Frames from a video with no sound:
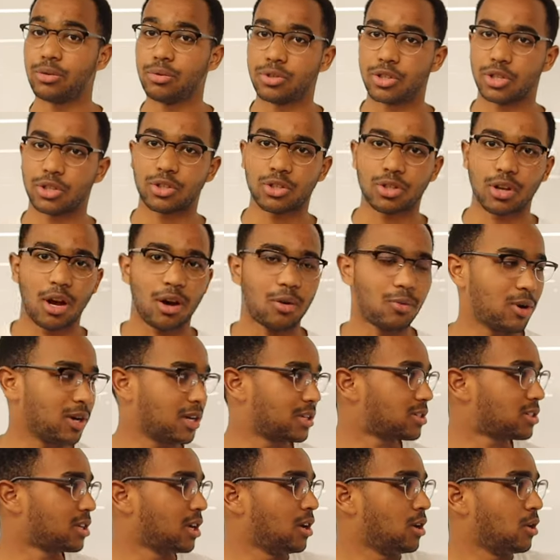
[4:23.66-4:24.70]
you just saw
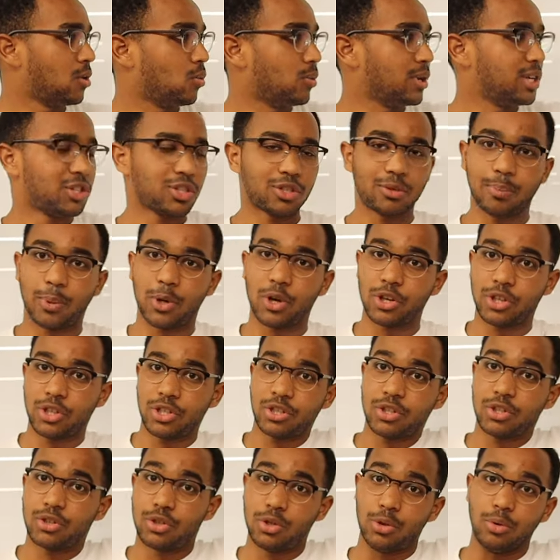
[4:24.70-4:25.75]
was we just
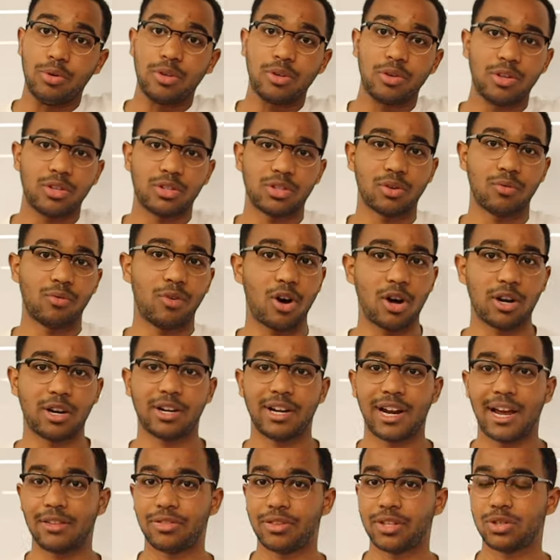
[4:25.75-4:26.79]
pushed two units of
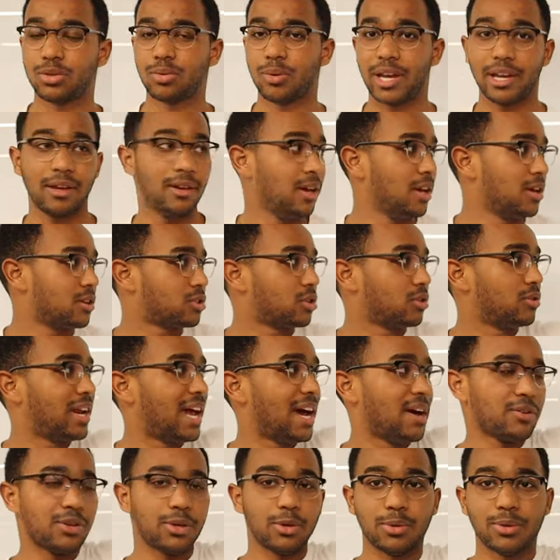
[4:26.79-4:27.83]
water down this way. So
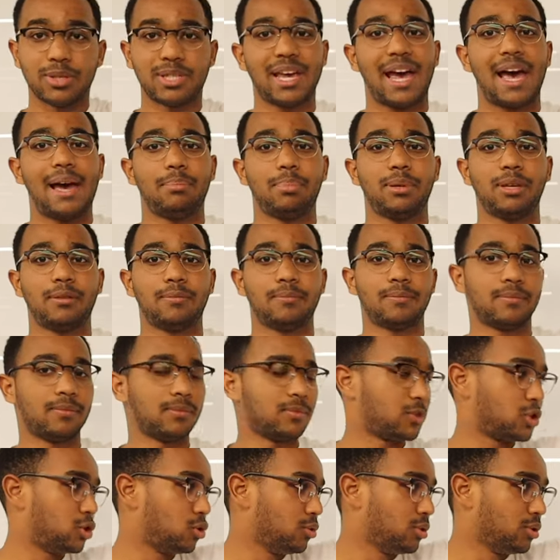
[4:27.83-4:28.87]
now U is happy.
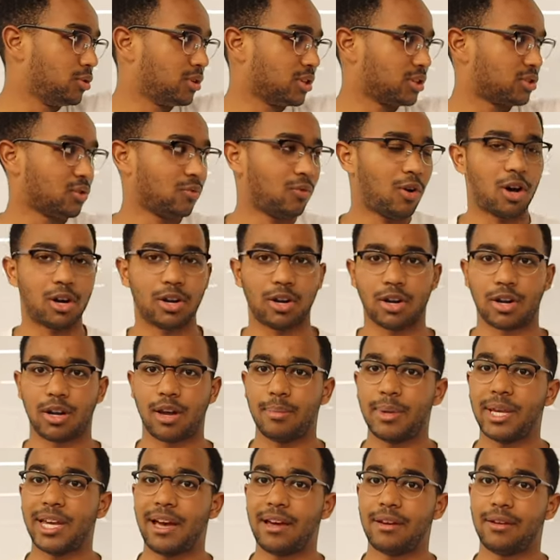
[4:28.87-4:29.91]
Two units of water are
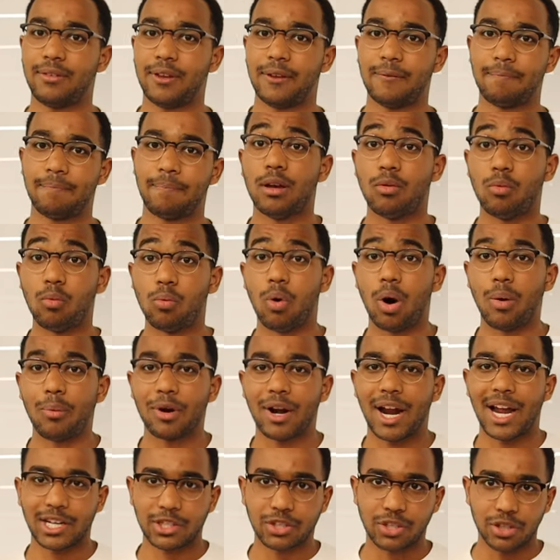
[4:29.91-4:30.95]
coming out of it what
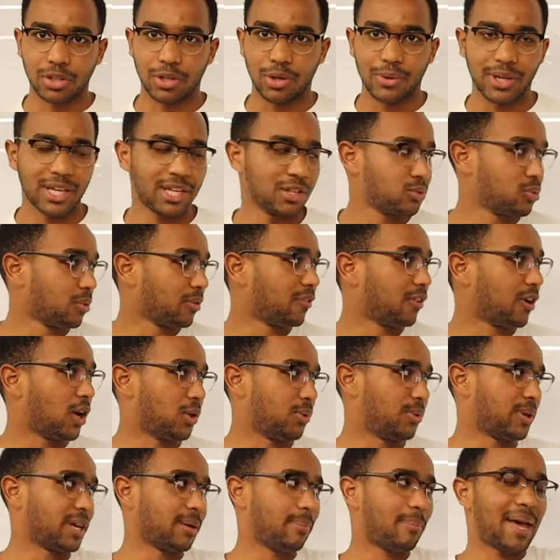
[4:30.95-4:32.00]
we're actually doing is we're
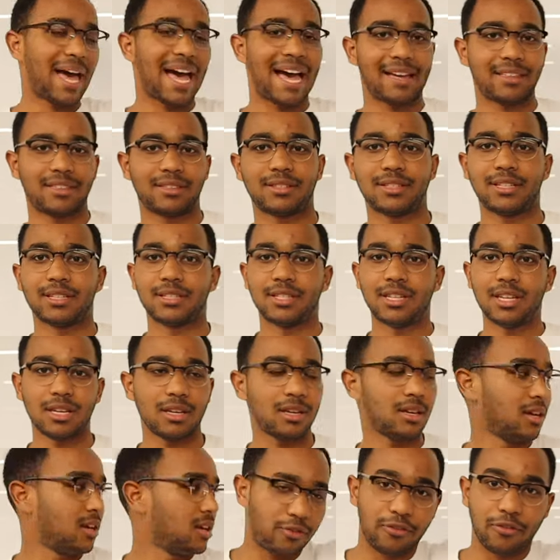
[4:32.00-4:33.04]
following a path to
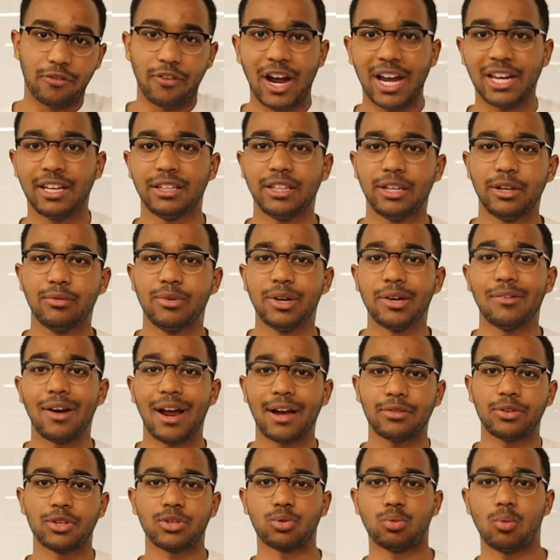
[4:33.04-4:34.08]
T. Finally
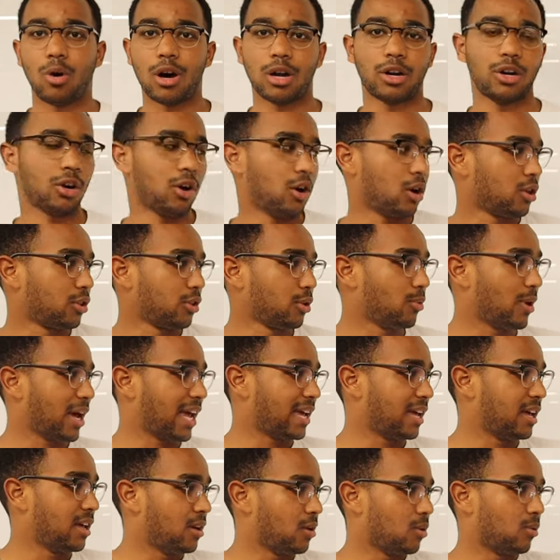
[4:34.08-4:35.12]
reroute this water all the
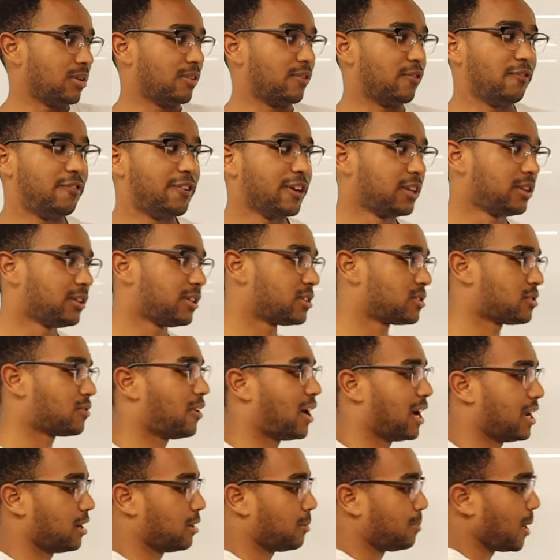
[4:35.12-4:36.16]
way. We fill this
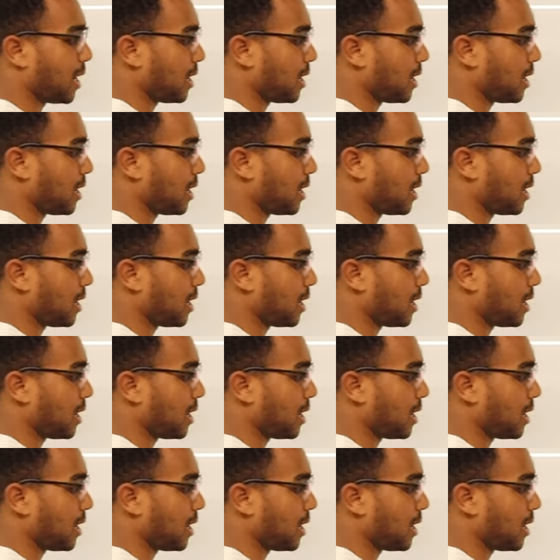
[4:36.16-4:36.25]
final